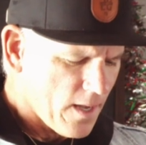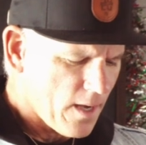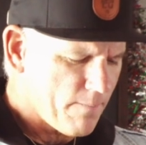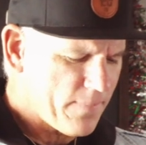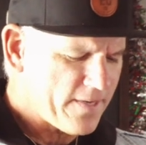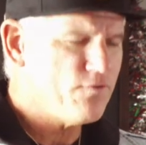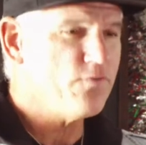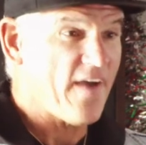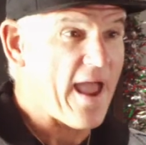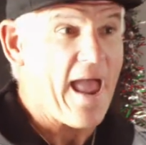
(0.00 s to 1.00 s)
Um, but if
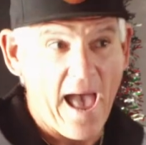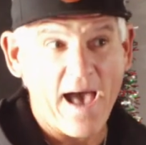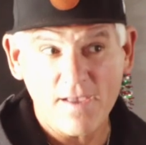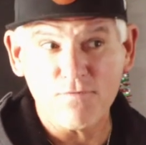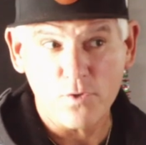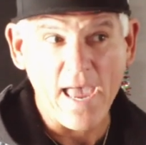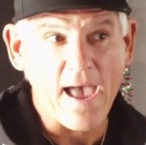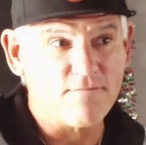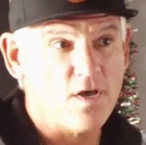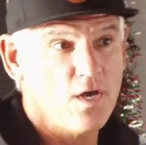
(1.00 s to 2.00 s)
you've had, if you
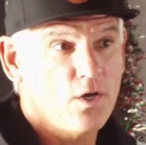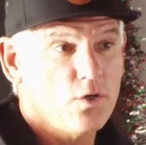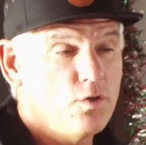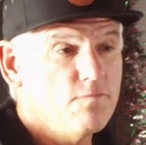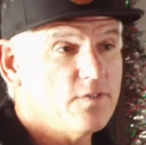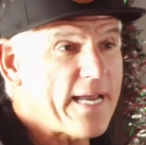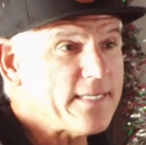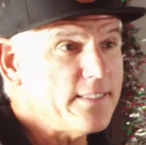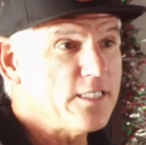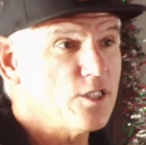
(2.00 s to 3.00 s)
have, you've
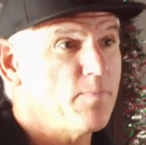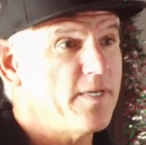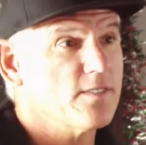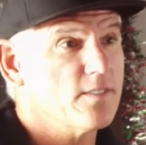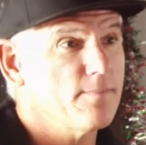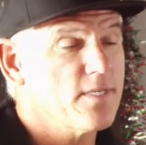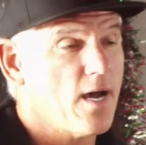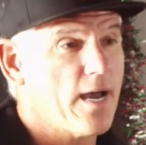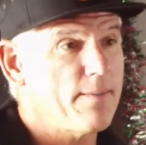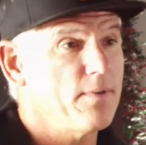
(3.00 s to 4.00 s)
likely spent some
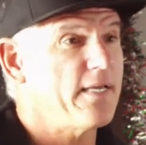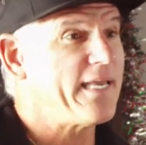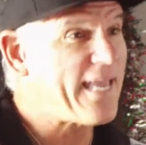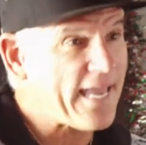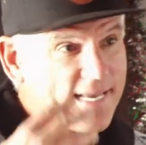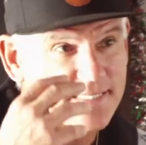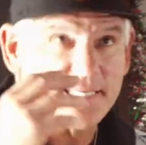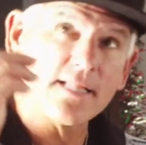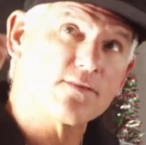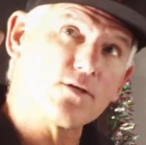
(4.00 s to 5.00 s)
time gazing at